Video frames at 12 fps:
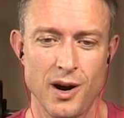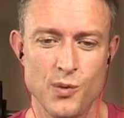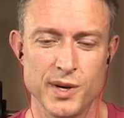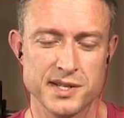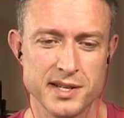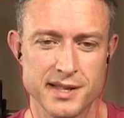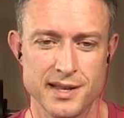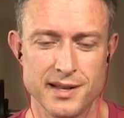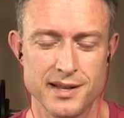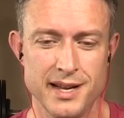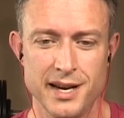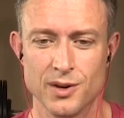We sit
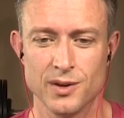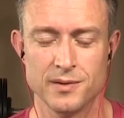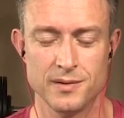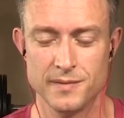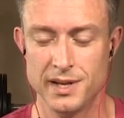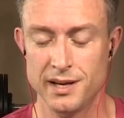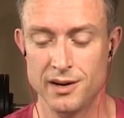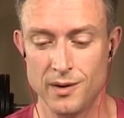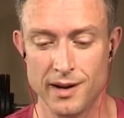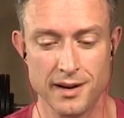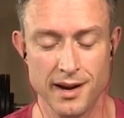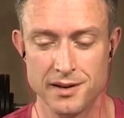here, you
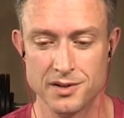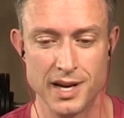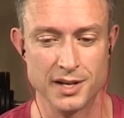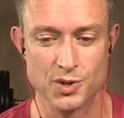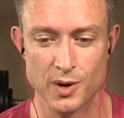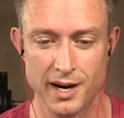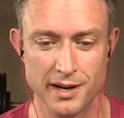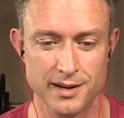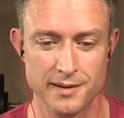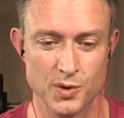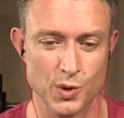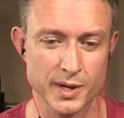know, and try
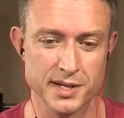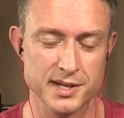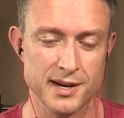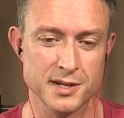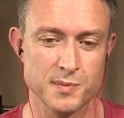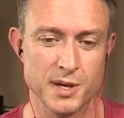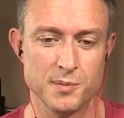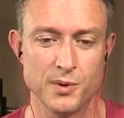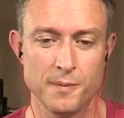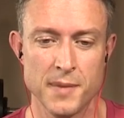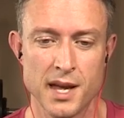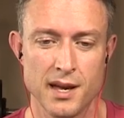to criticize
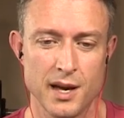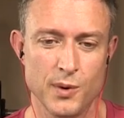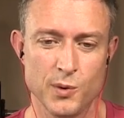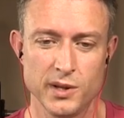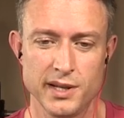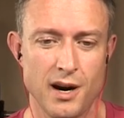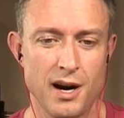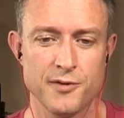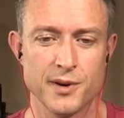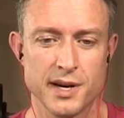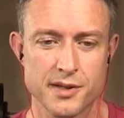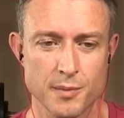people, and we really
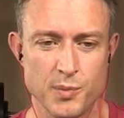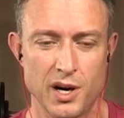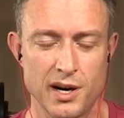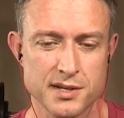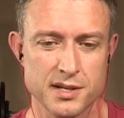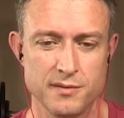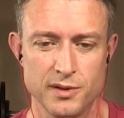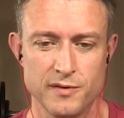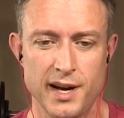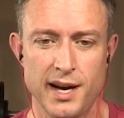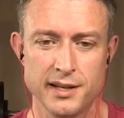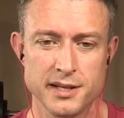offer nothing positive of
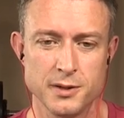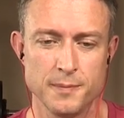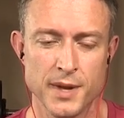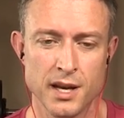value.